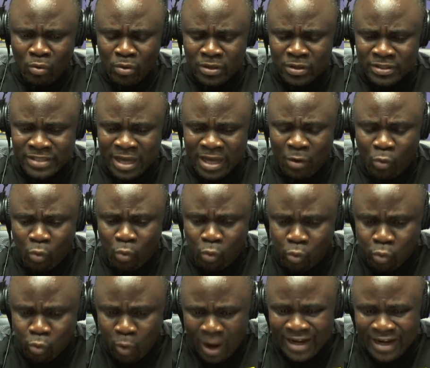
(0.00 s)
say
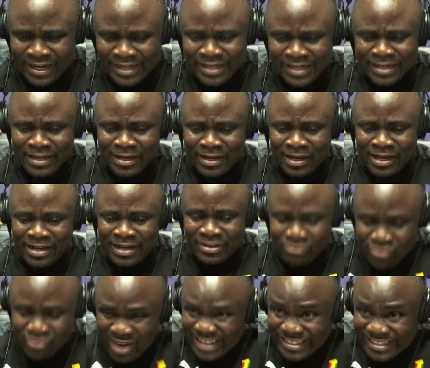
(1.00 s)
one
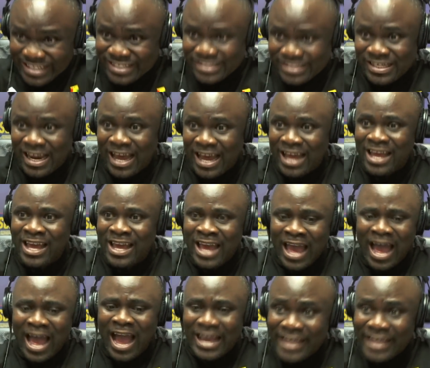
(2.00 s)
register
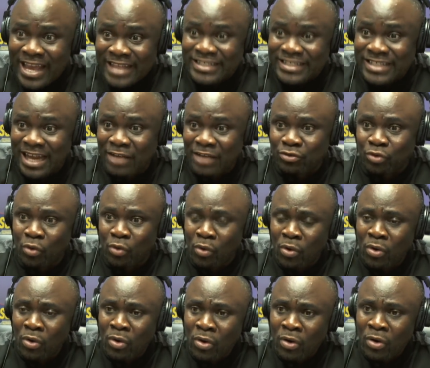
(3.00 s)
ye jina
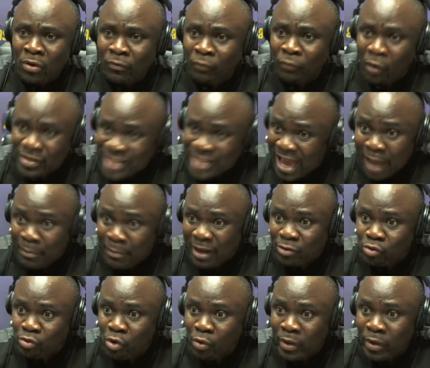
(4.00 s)
so for sa
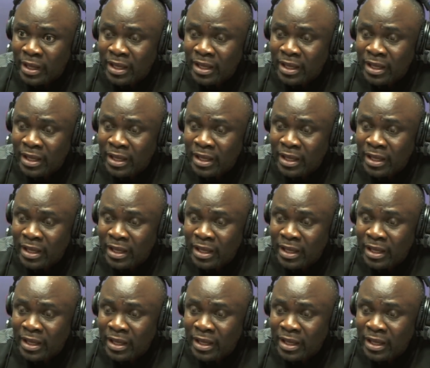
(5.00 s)
battle